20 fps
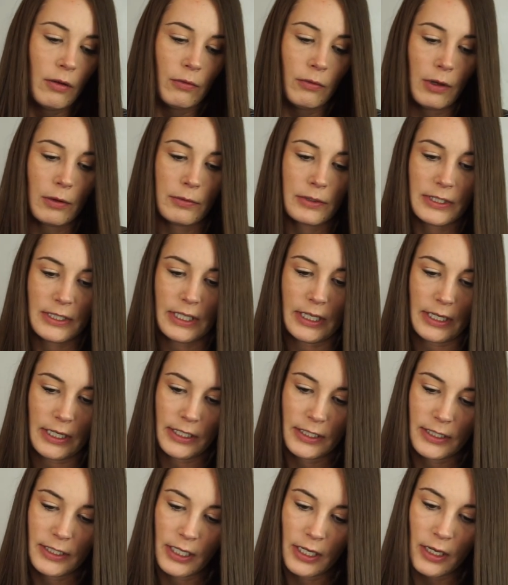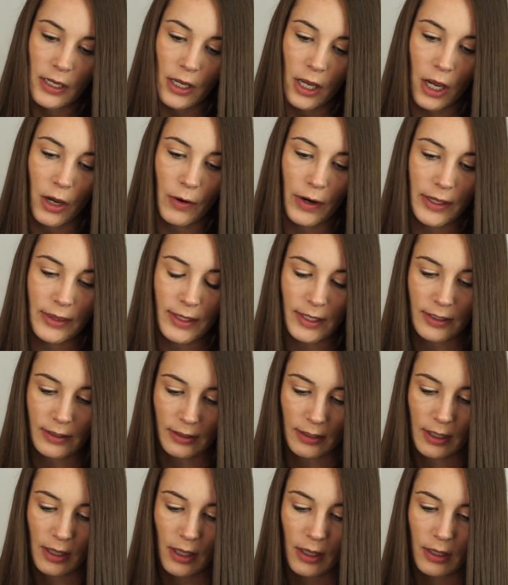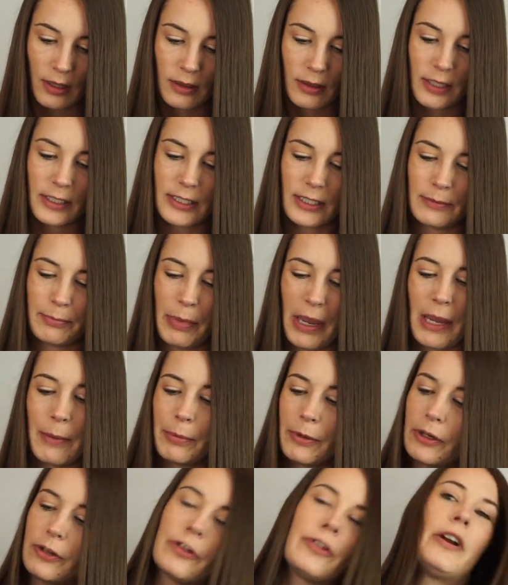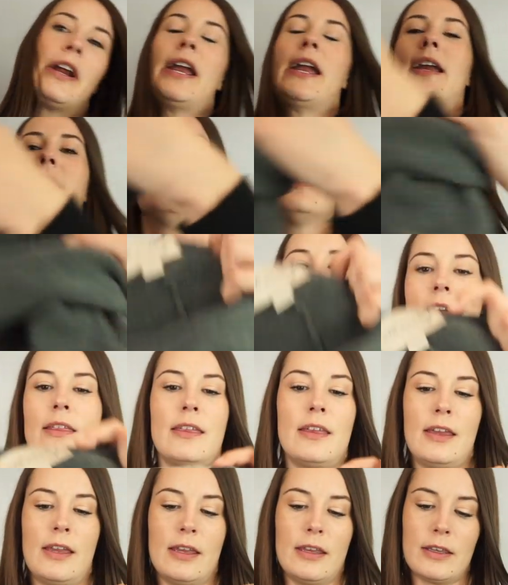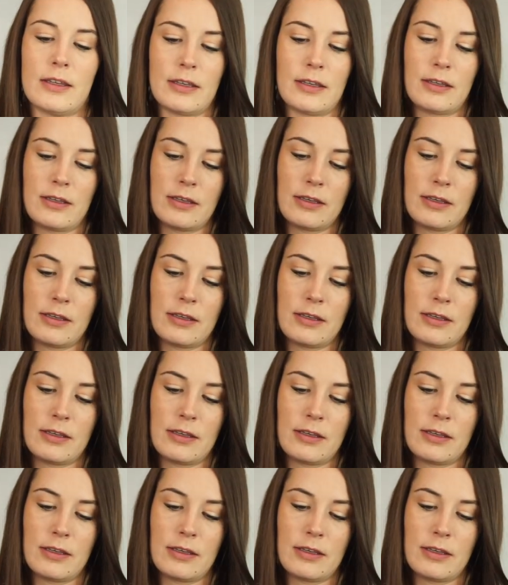What was this? Oh, I think this is paper crane, I think.